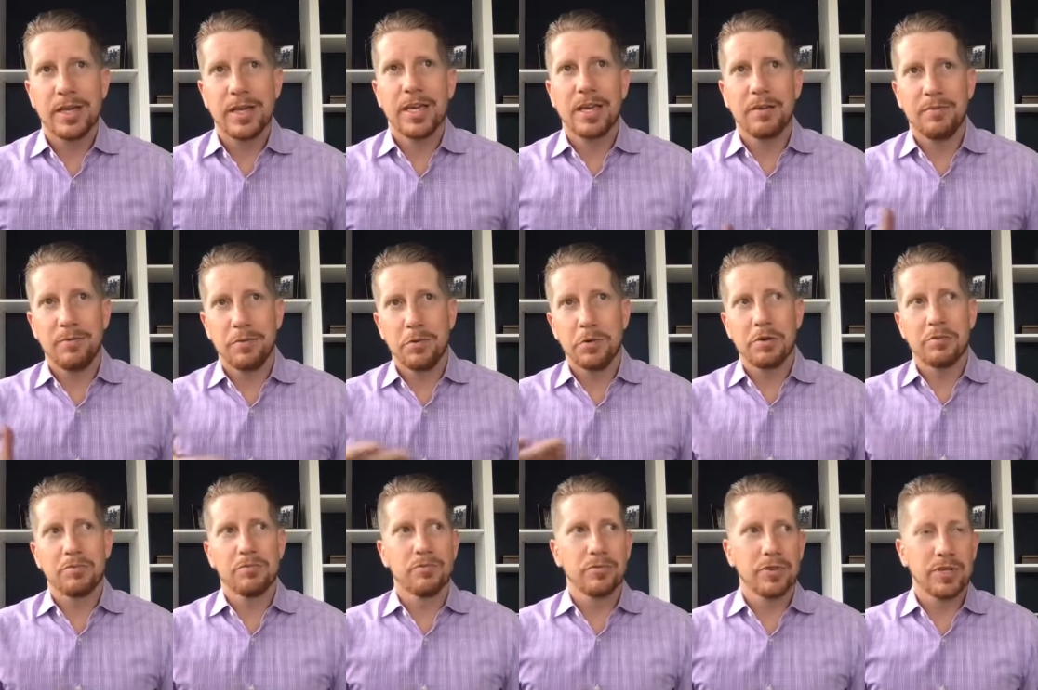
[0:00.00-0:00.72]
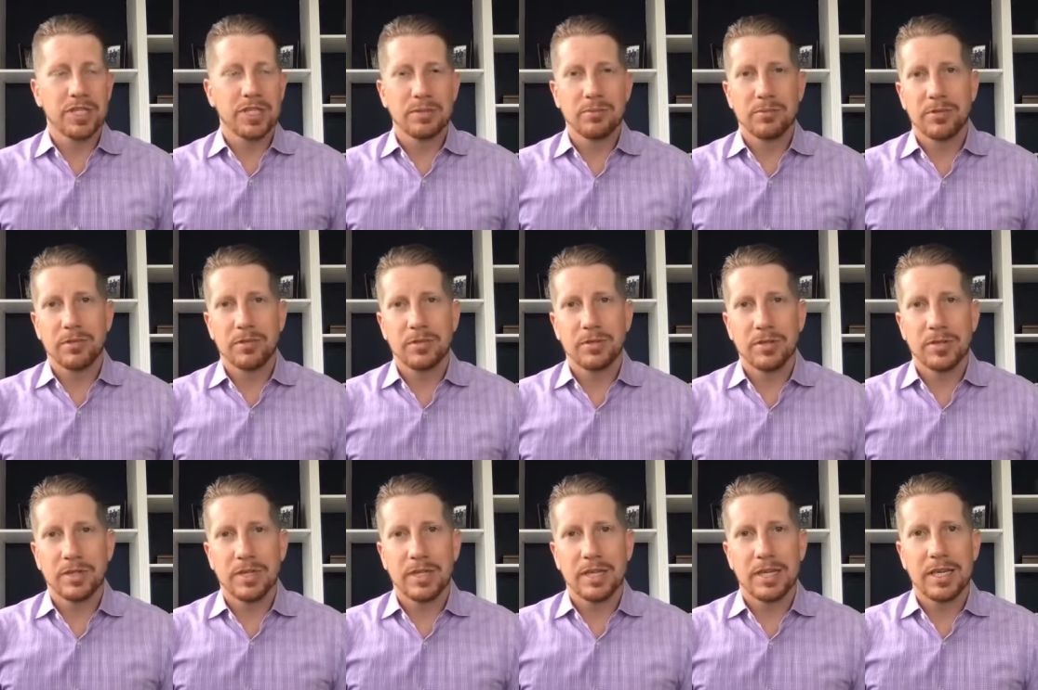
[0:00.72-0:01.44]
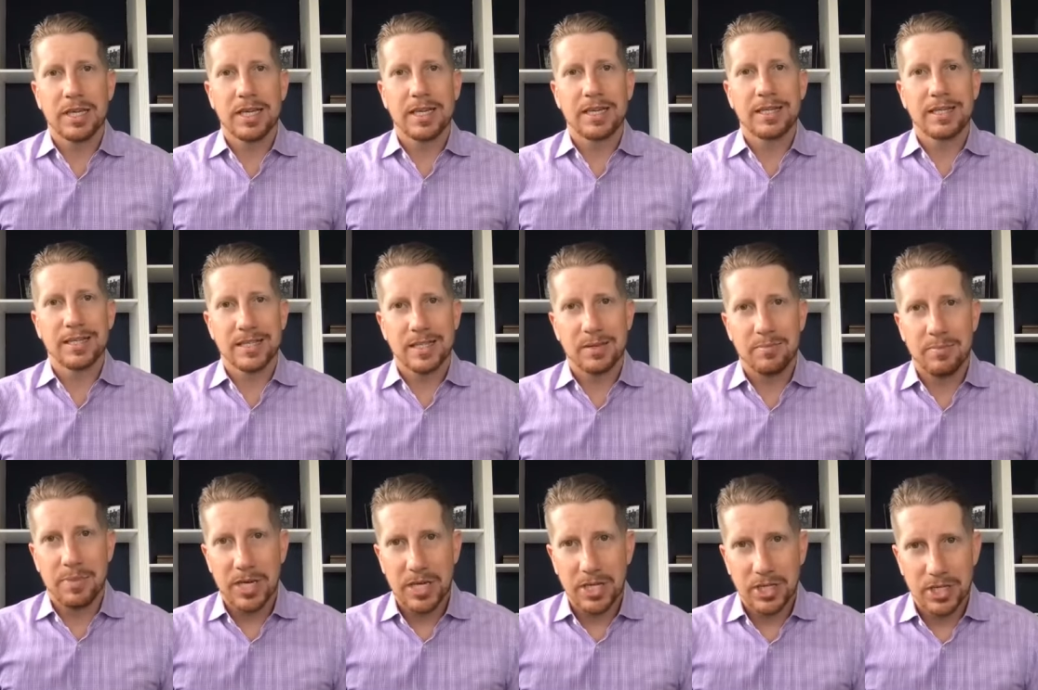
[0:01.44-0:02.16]
if you have reasonable
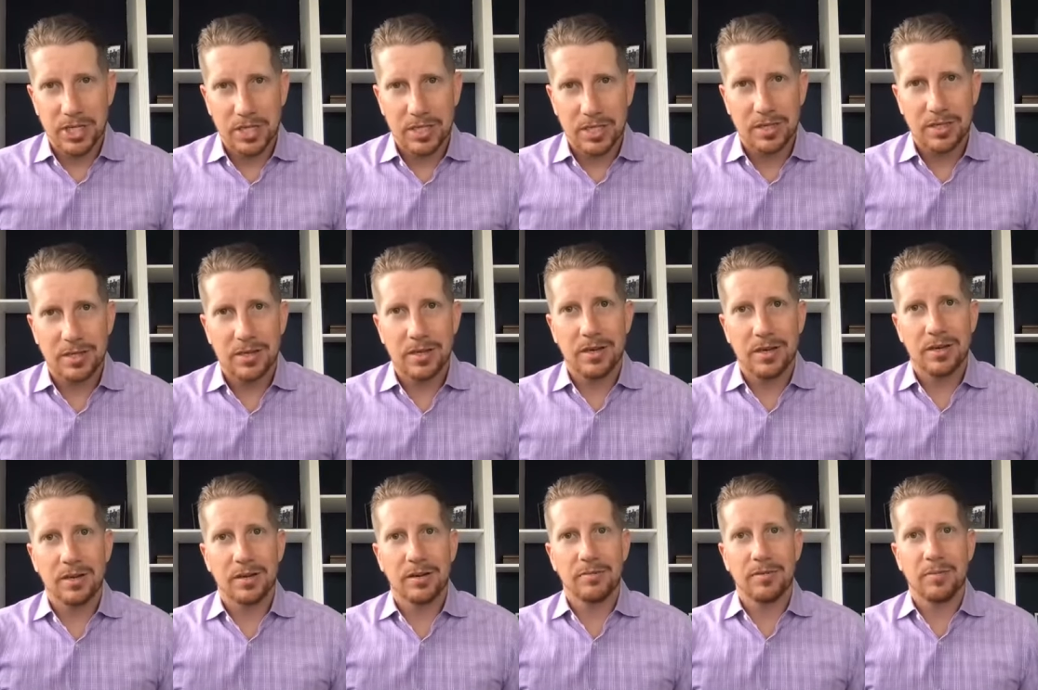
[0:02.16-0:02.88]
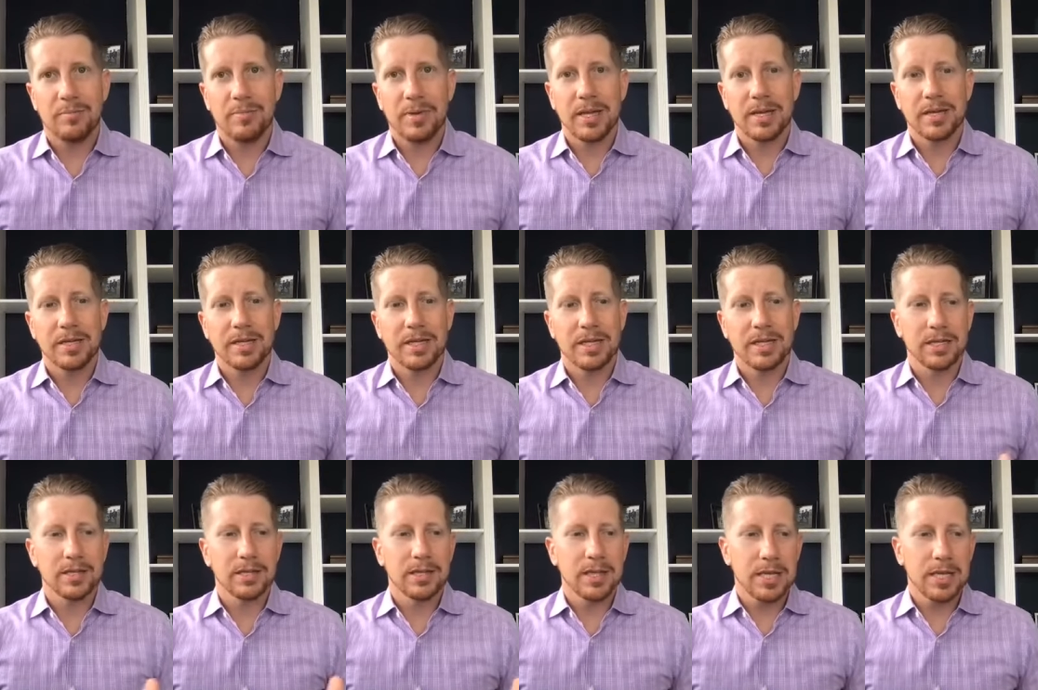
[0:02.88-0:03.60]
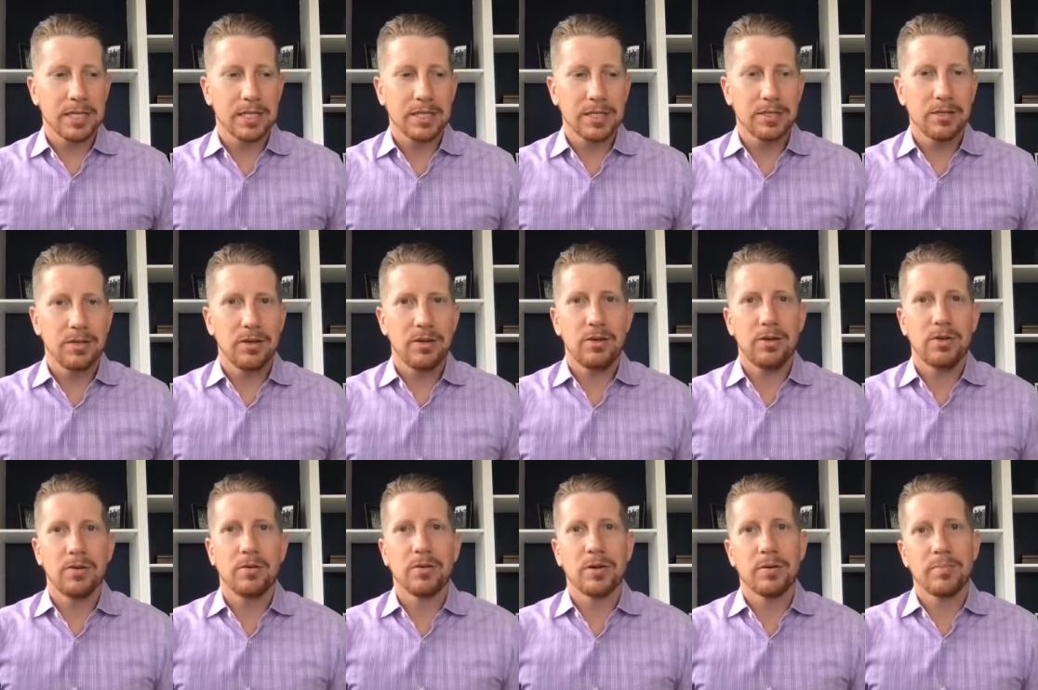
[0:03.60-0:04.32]
anticipation of a pending
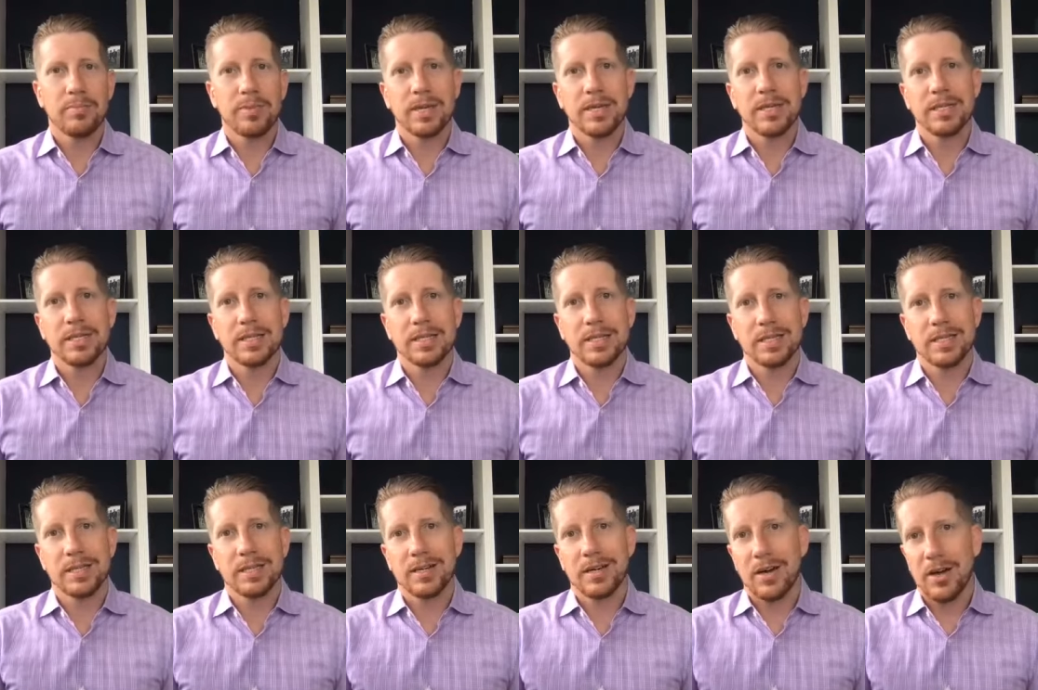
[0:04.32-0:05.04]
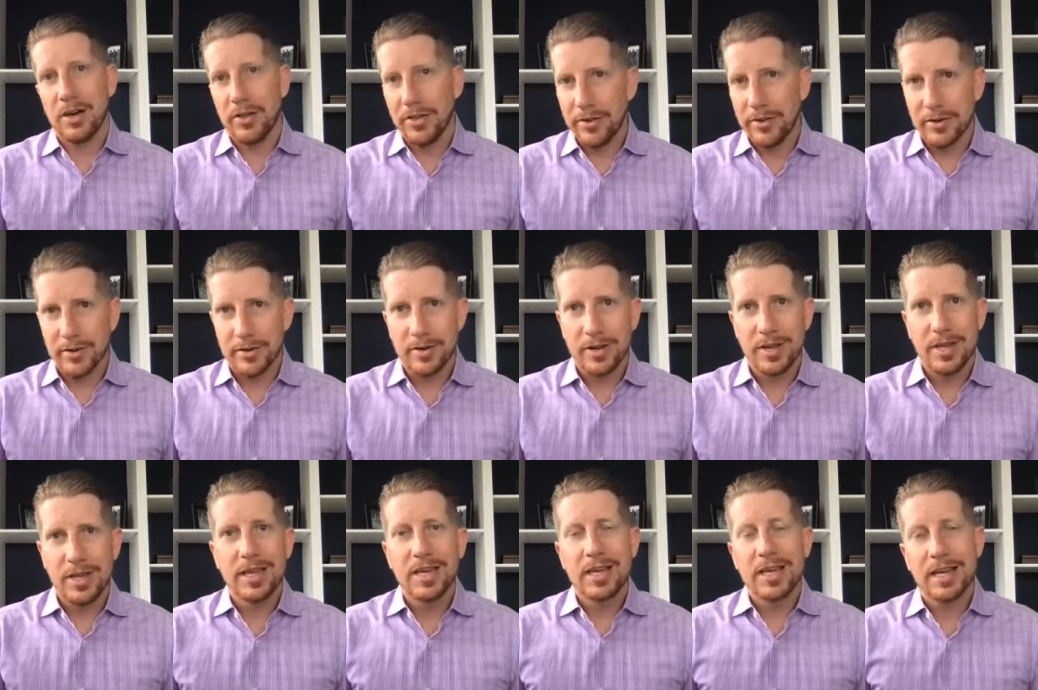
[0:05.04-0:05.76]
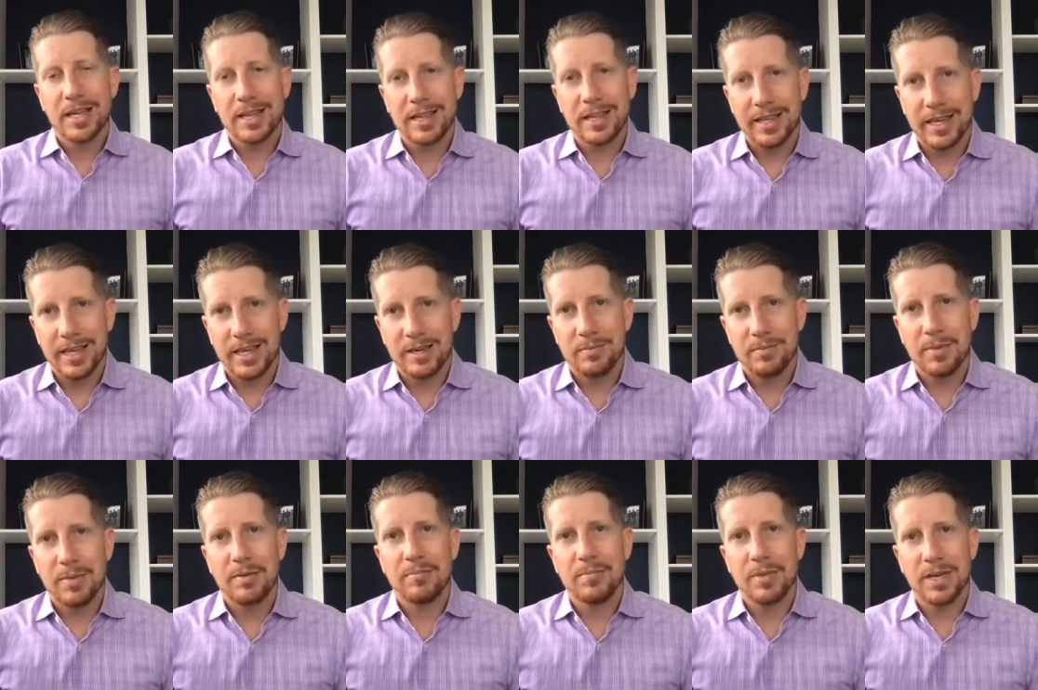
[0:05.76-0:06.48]
lawsuit or a pending other
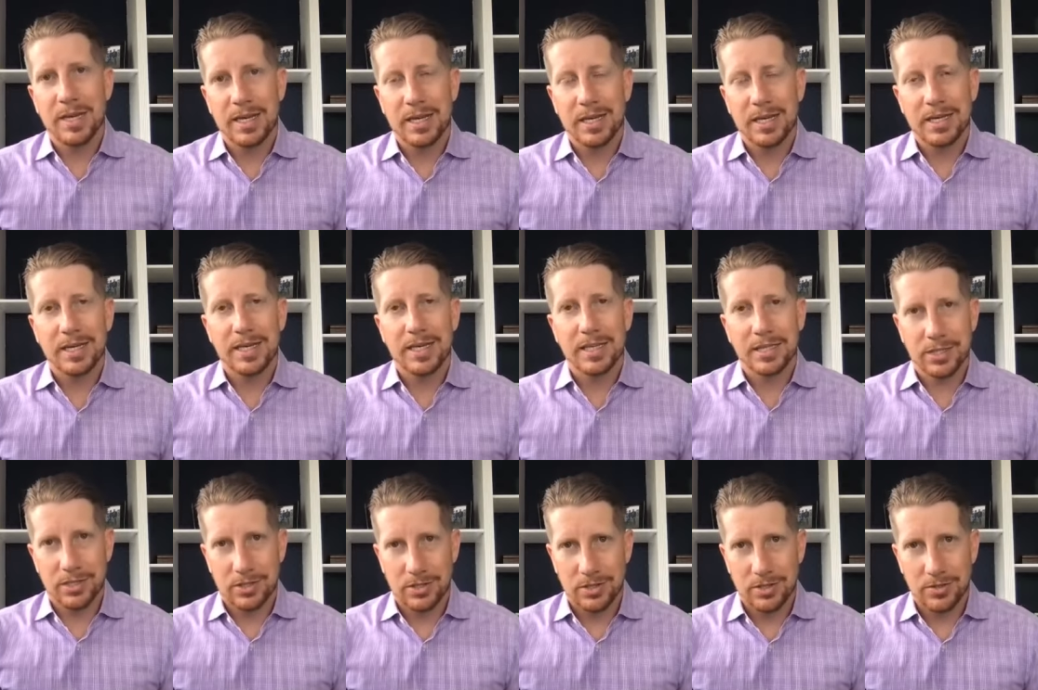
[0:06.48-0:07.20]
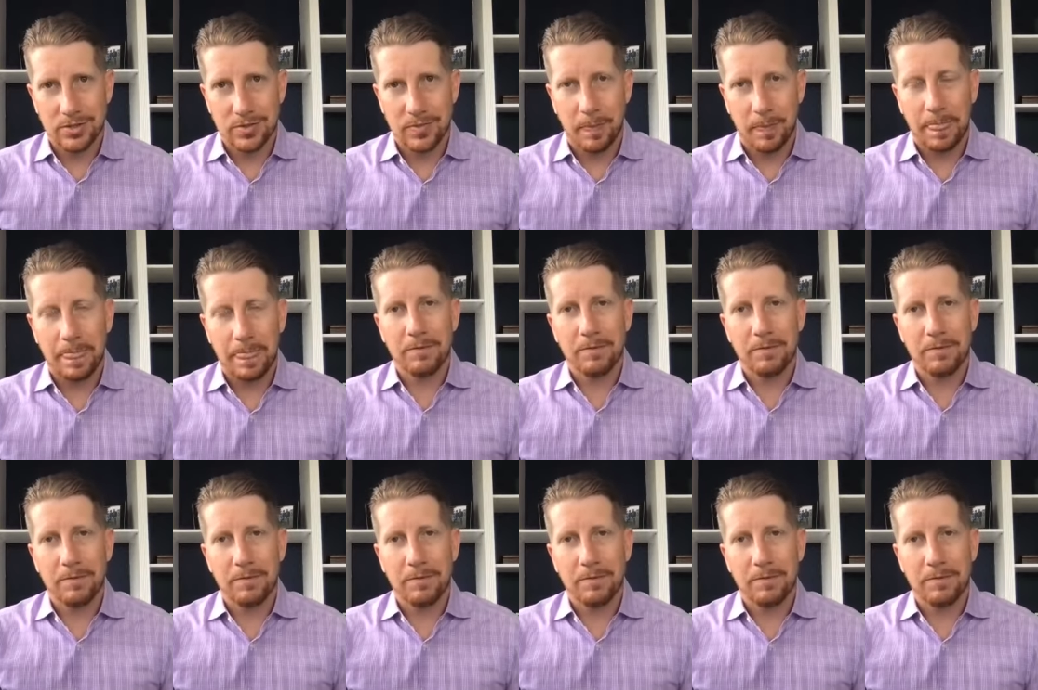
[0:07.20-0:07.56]
claim made against you.